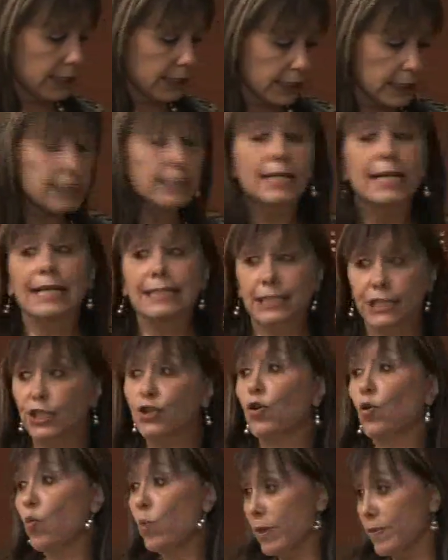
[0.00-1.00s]
in the
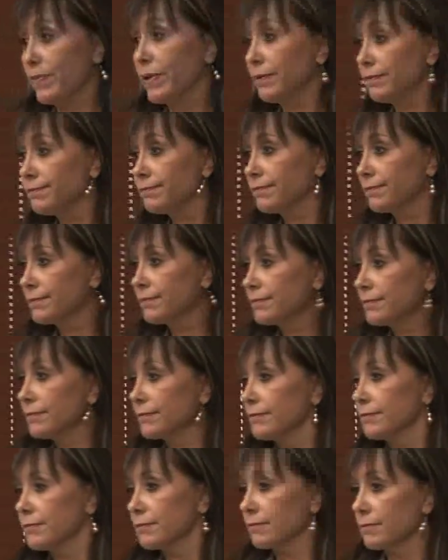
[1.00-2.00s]
Latino women.
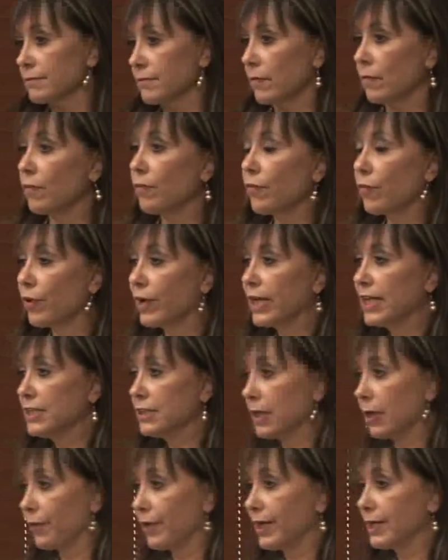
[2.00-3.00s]
When, I,
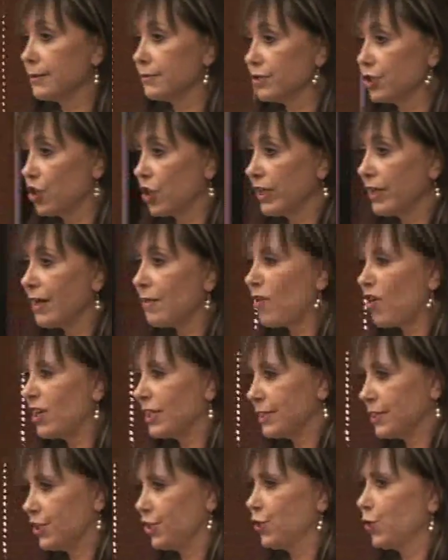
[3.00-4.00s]
when I'm talking about
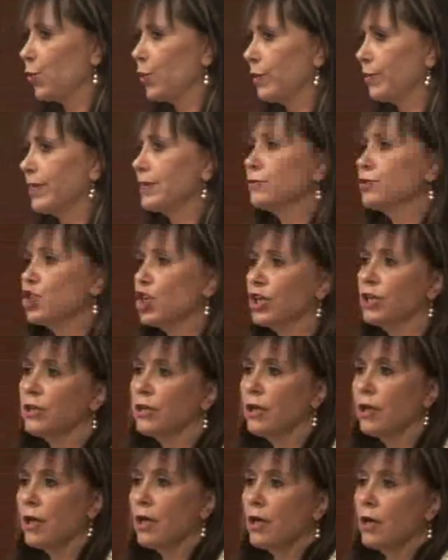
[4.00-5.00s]
Latino women, I'm
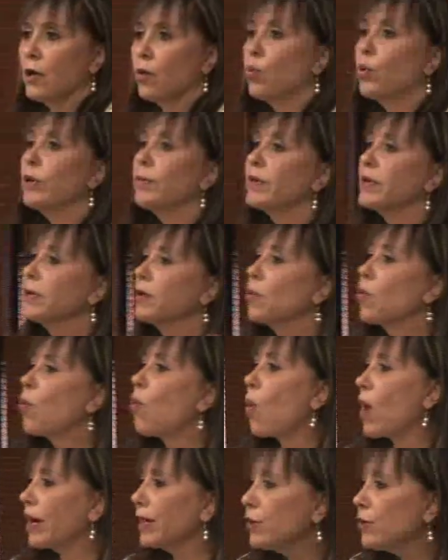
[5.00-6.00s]
talking women
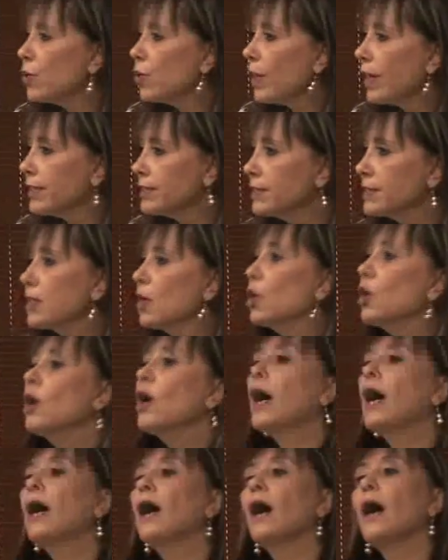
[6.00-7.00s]
who are in US
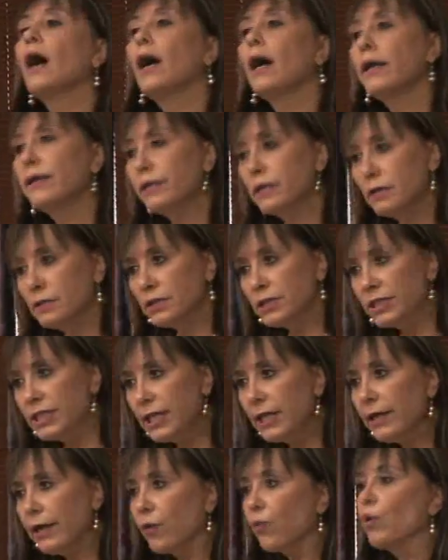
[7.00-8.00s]
and
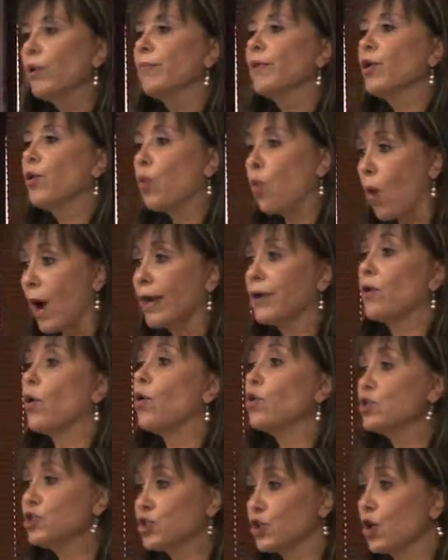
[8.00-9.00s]
Chilean women who are
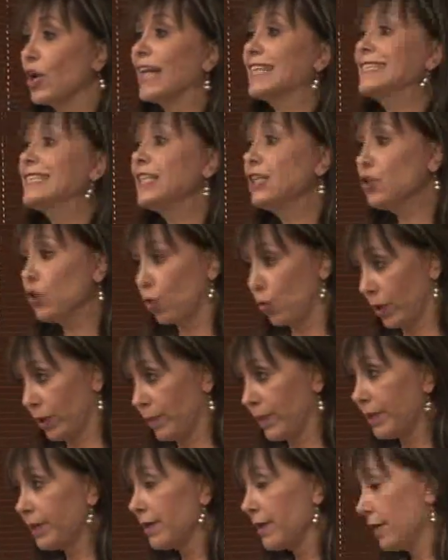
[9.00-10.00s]
also Latino
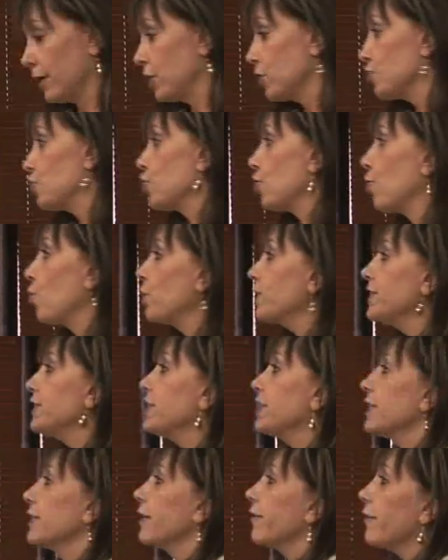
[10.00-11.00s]
women. So we
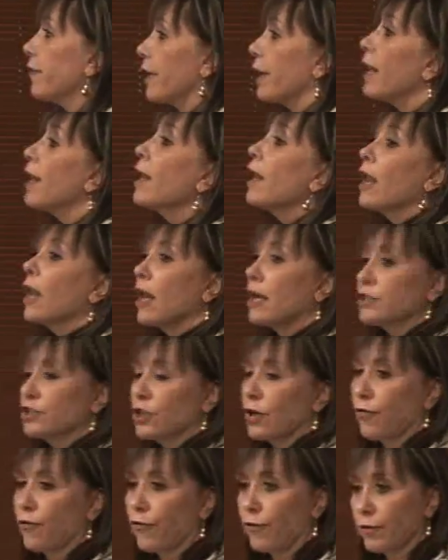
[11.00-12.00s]
share a lot
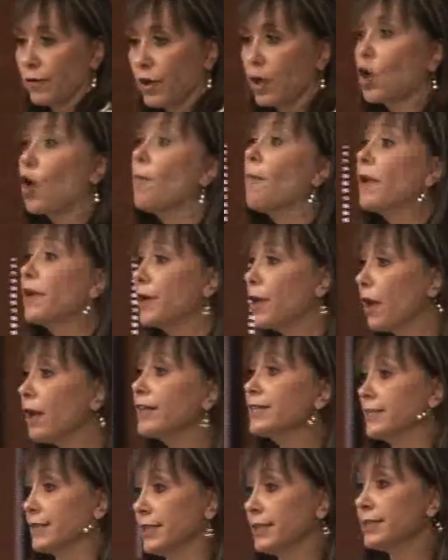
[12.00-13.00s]
of
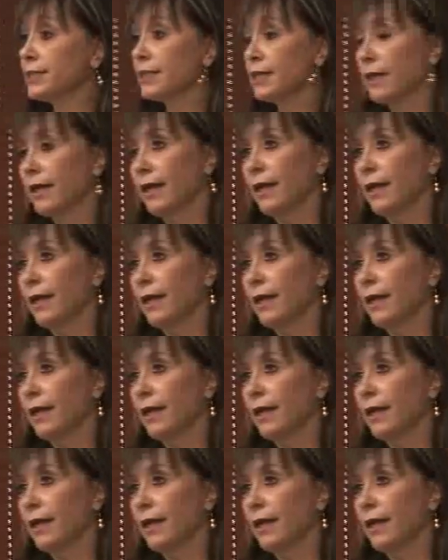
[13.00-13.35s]
commonalities